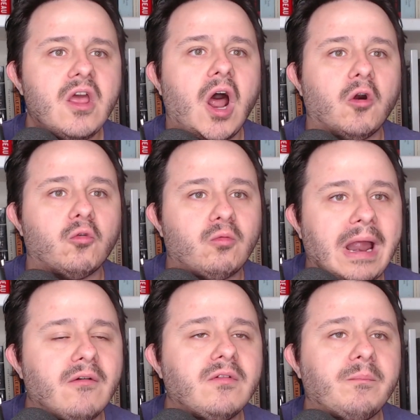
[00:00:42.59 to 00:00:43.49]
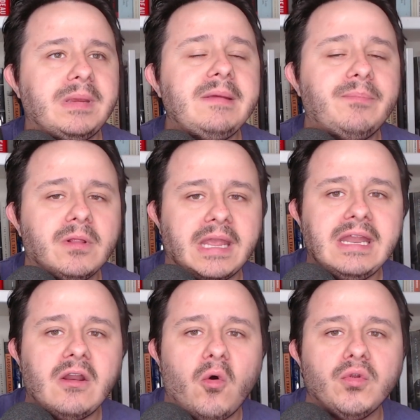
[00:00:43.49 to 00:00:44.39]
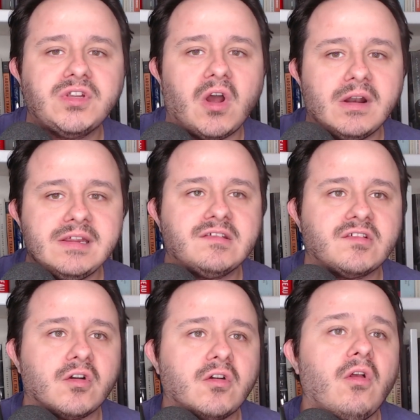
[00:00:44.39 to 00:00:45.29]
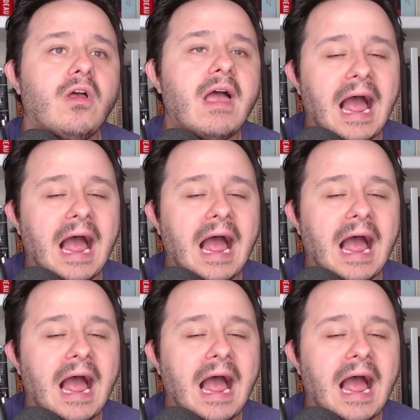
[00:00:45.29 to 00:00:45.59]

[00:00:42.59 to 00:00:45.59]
around people in old Donnie's circle